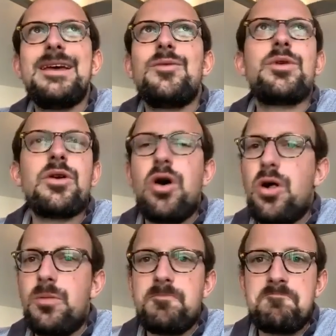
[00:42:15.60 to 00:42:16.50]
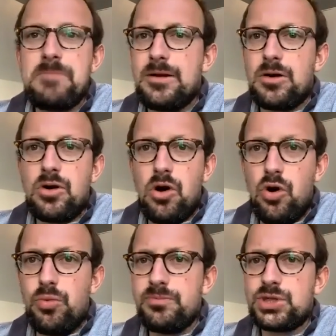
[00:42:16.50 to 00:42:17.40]
we're all in our
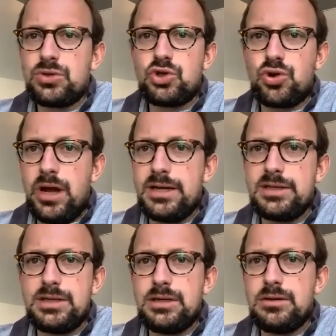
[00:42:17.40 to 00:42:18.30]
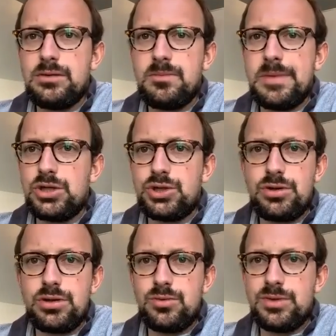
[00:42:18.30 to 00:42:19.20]
homes trying to make
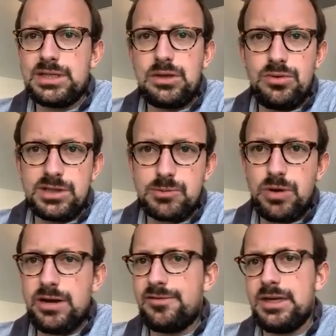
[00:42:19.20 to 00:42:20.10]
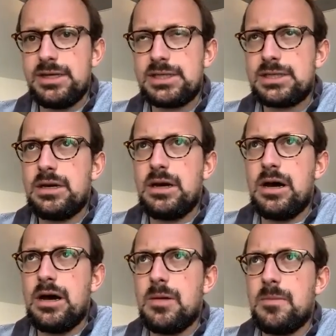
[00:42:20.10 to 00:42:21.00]
sure that we slow the spread of this,
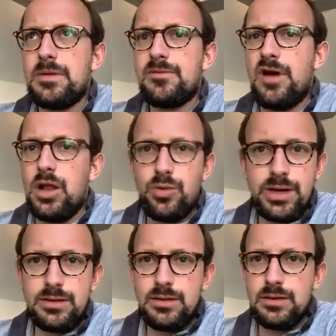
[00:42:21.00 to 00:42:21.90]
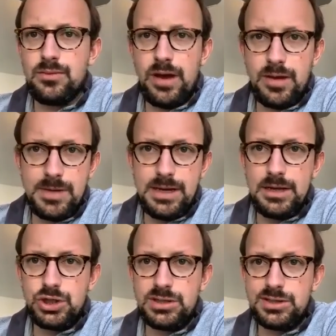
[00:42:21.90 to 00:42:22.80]
following the
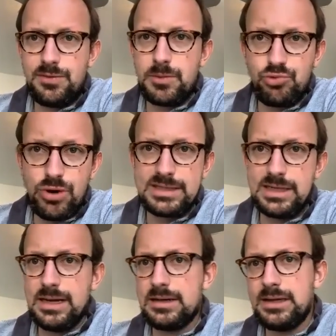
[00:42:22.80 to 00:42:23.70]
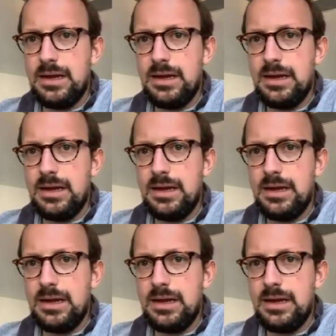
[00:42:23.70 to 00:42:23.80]
recommendations from the president,